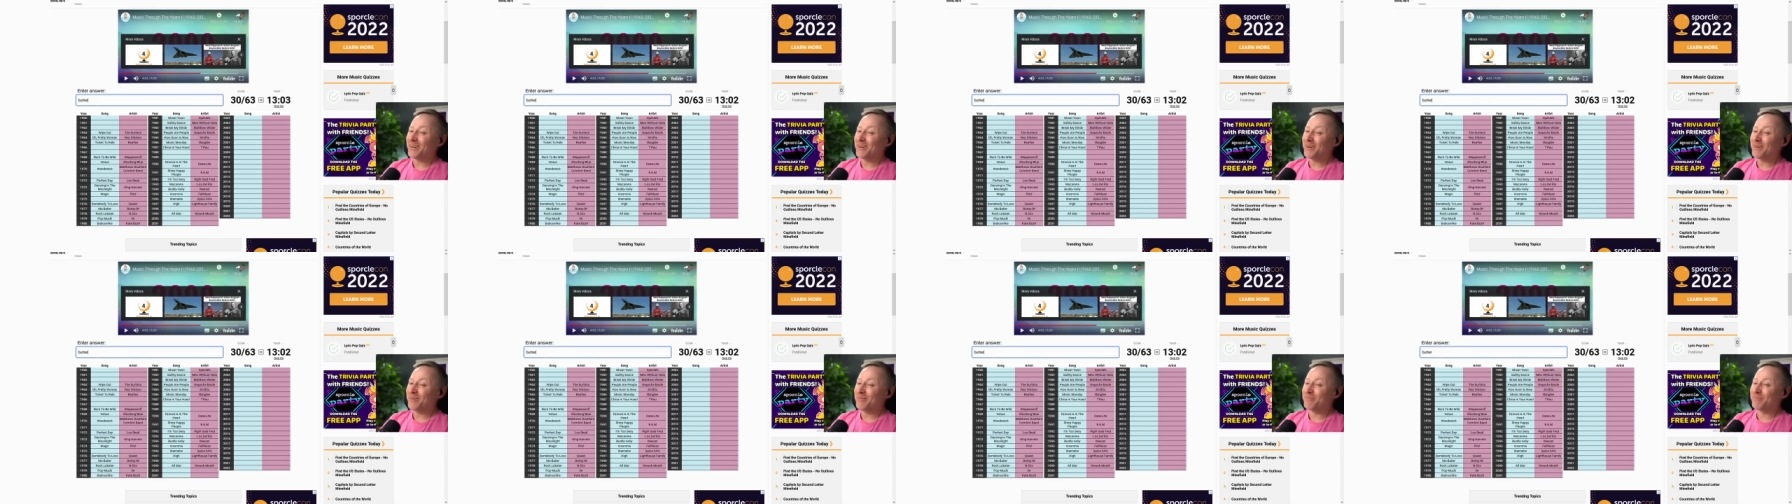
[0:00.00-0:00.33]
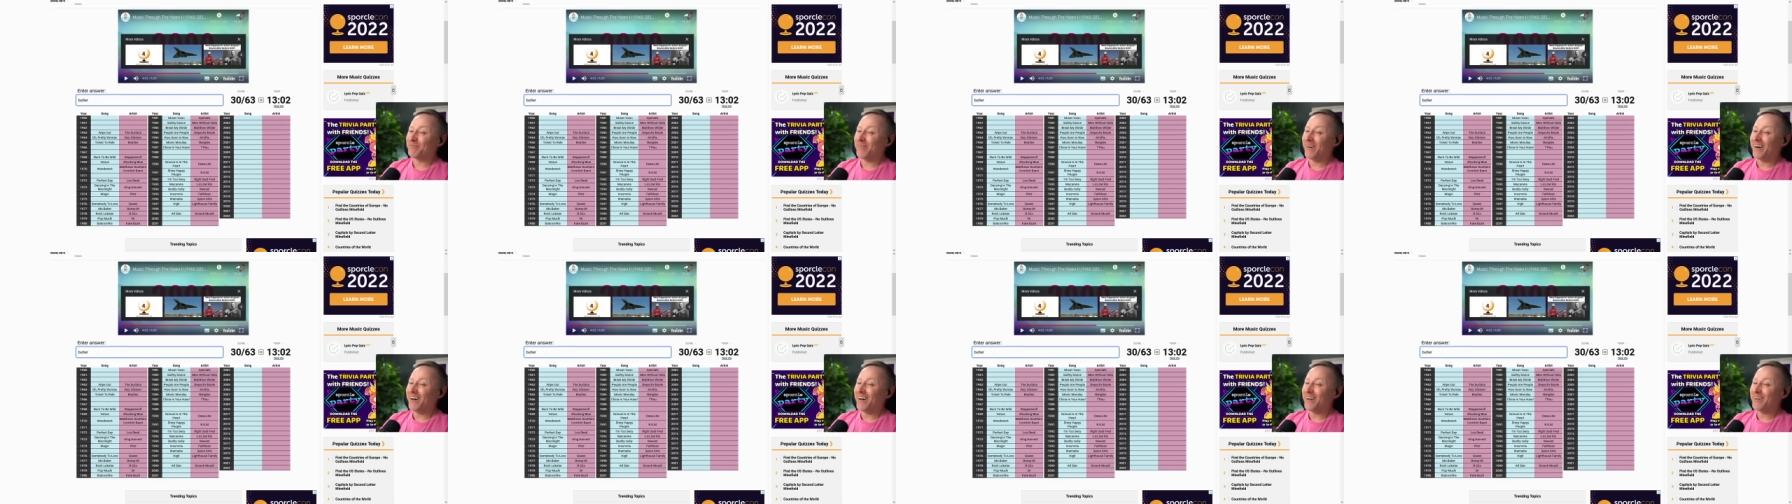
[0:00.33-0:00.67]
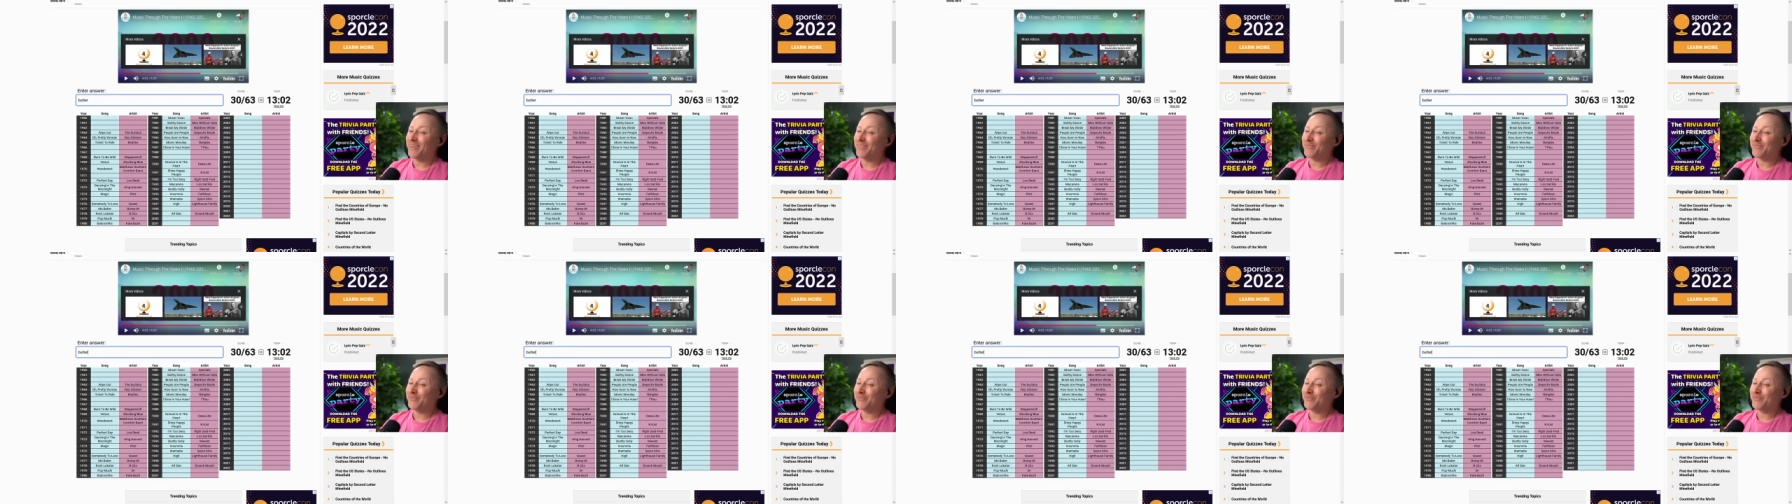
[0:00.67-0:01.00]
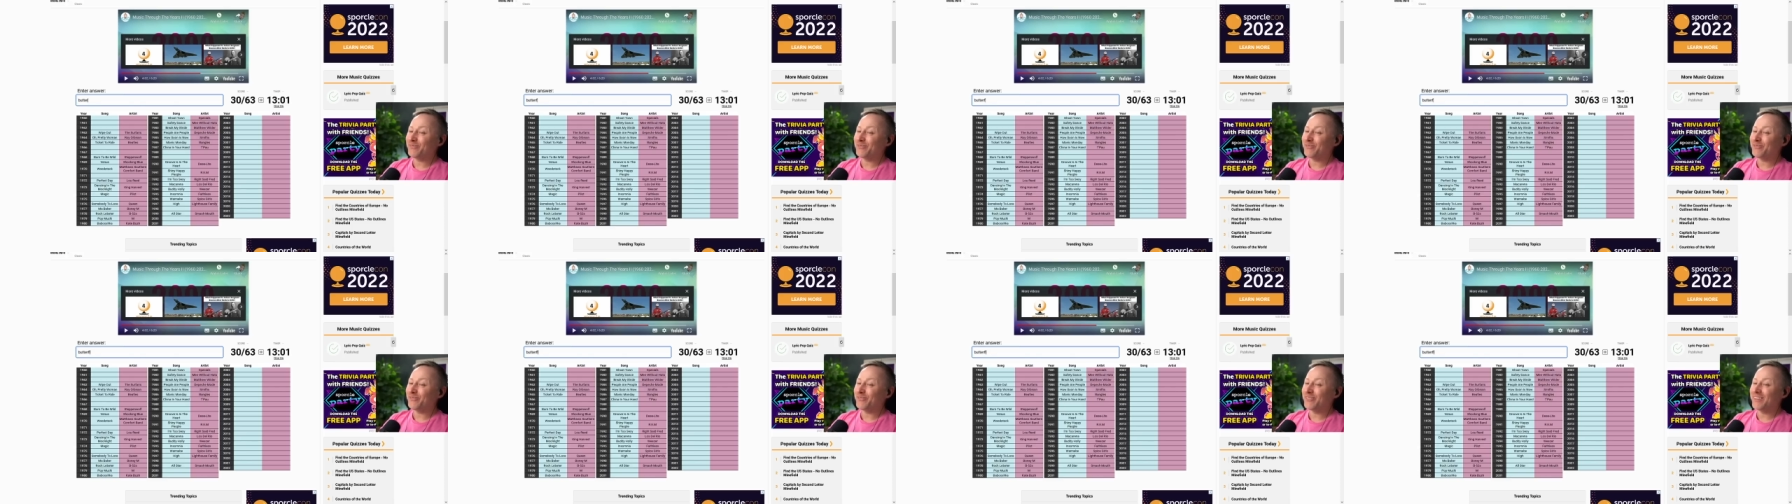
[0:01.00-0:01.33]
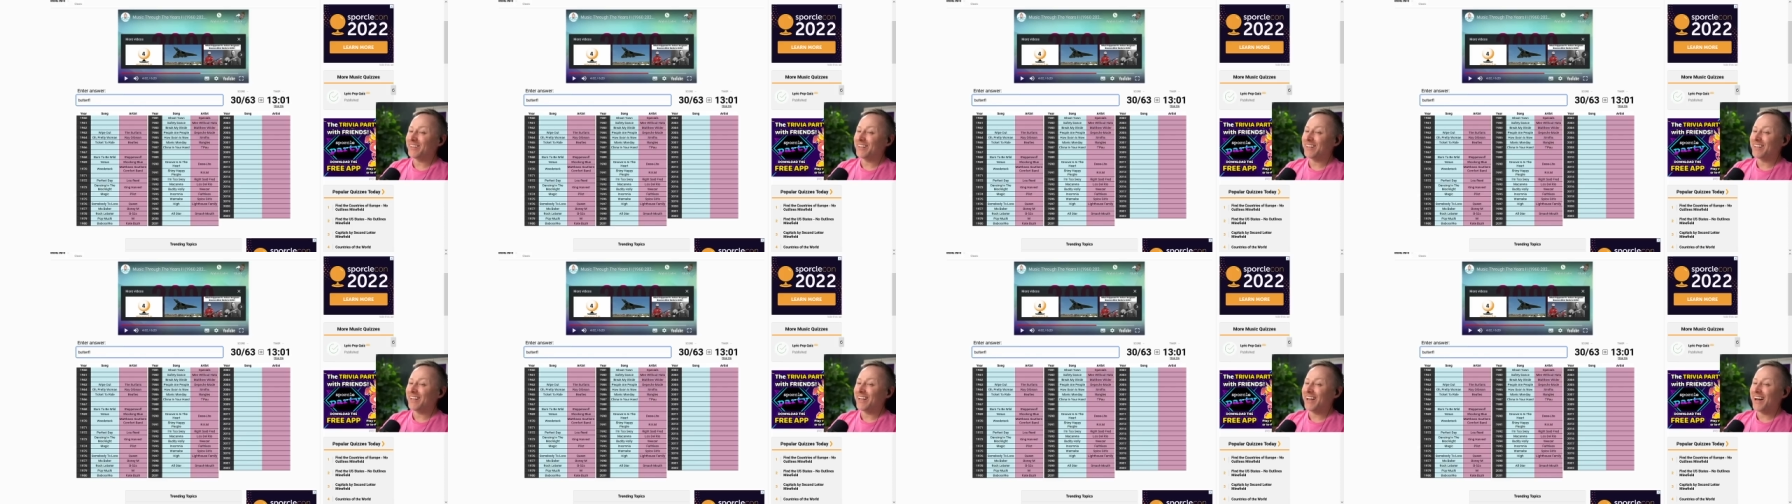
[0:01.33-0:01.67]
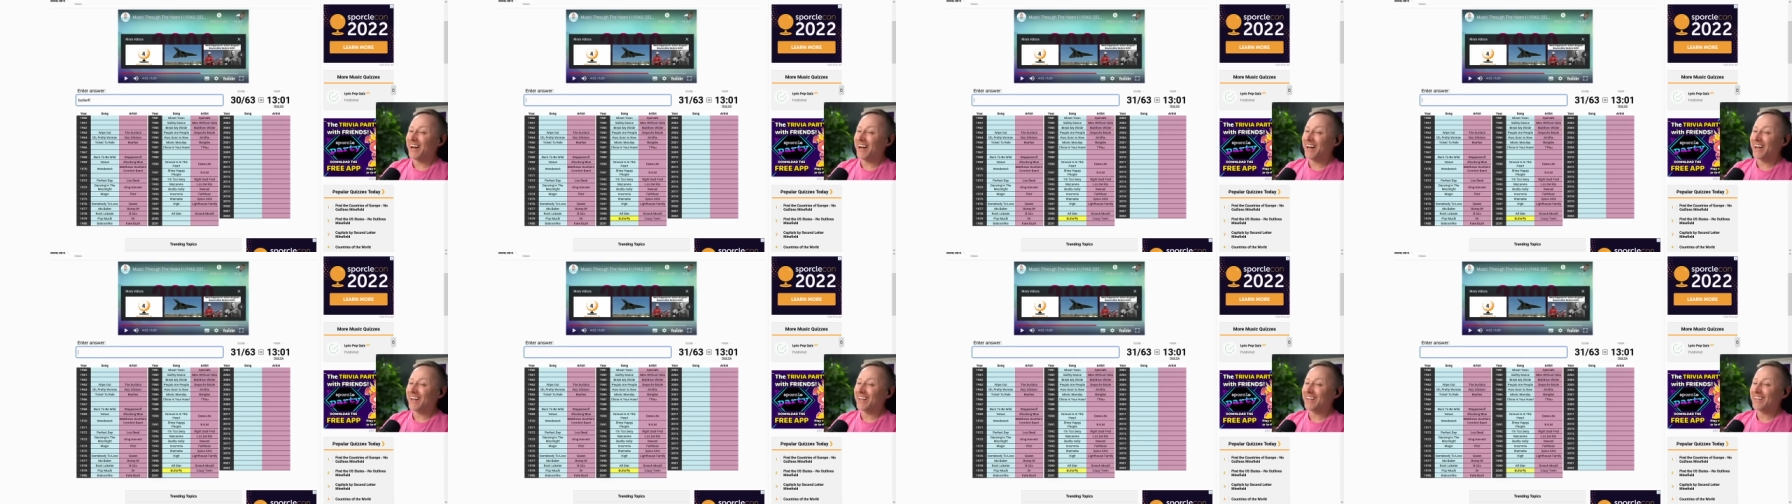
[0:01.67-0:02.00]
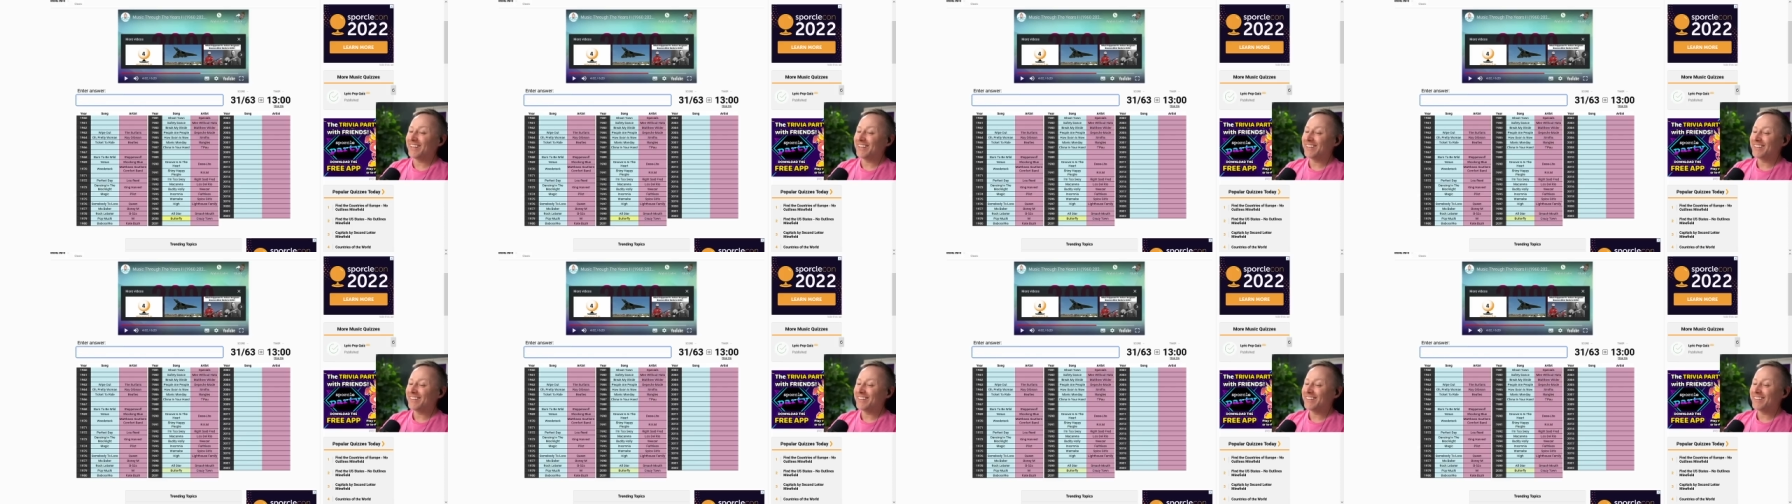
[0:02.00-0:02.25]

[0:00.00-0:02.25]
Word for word: a butterfly.